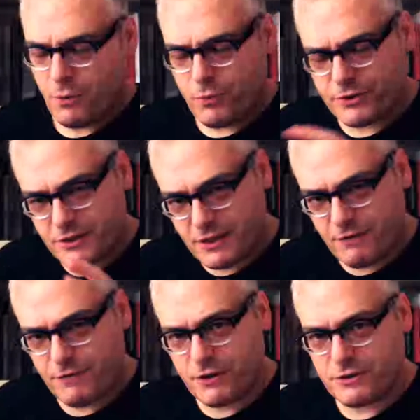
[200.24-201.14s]
And what's
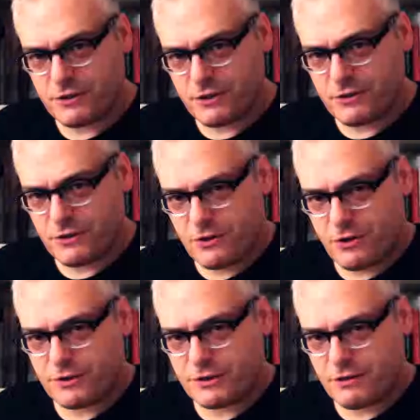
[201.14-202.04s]
significant is that
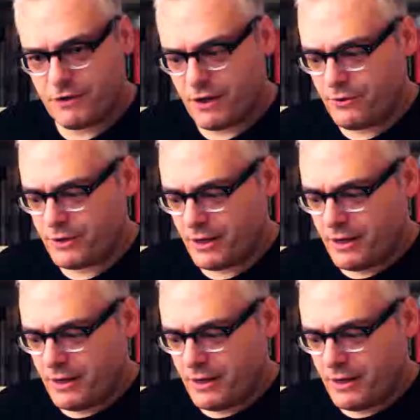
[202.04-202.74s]
cognitive load